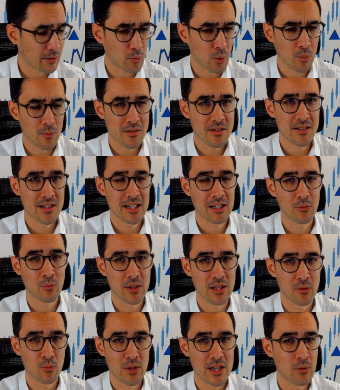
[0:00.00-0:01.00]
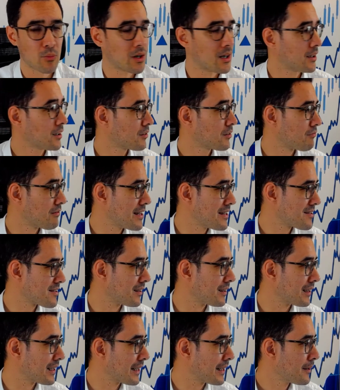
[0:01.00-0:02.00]
what we've seen with WeWork
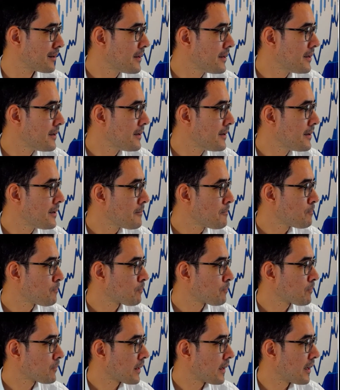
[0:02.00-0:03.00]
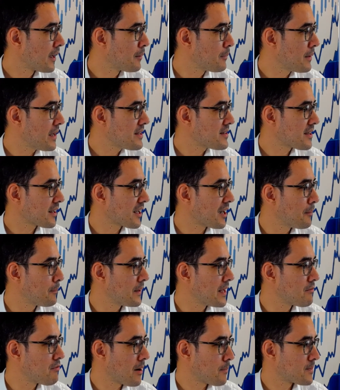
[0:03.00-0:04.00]
recently. Is the
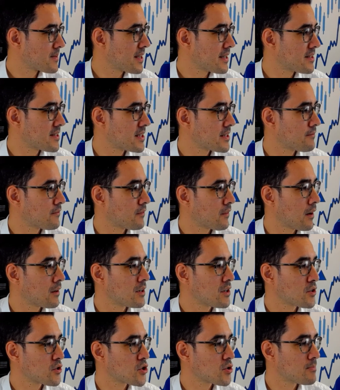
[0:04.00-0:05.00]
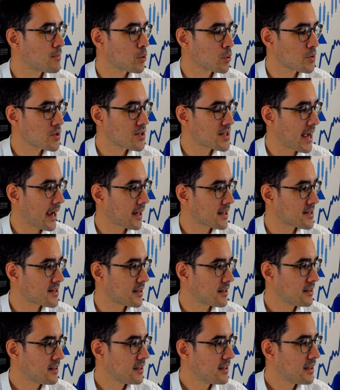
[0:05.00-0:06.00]
company representative of only a small
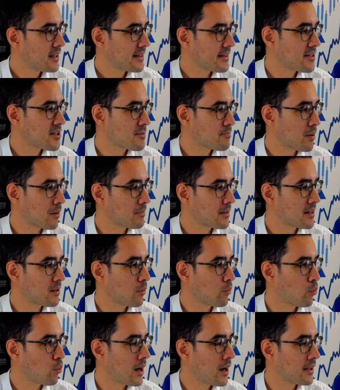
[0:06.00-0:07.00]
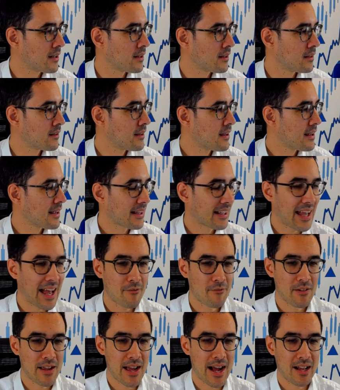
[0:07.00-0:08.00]
sector? This is probably the one
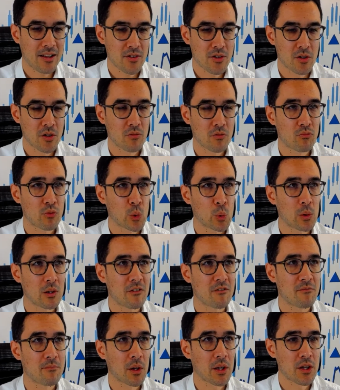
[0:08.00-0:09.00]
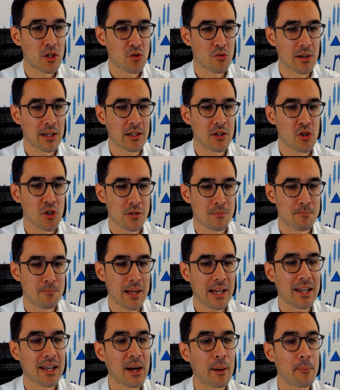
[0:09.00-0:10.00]
caveat to the rule of monitoring just
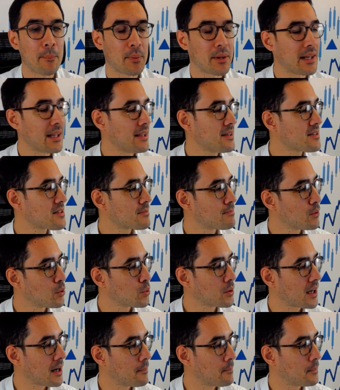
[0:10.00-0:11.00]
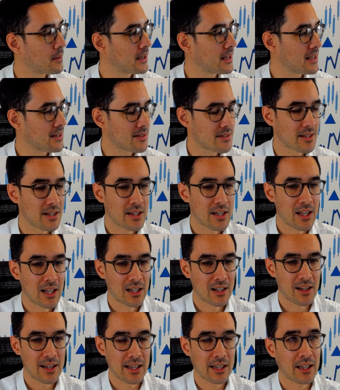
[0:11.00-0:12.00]
big companies. Small companies
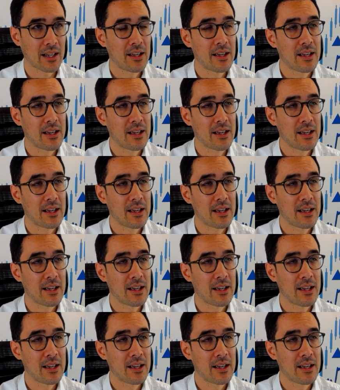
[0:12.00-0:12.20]
like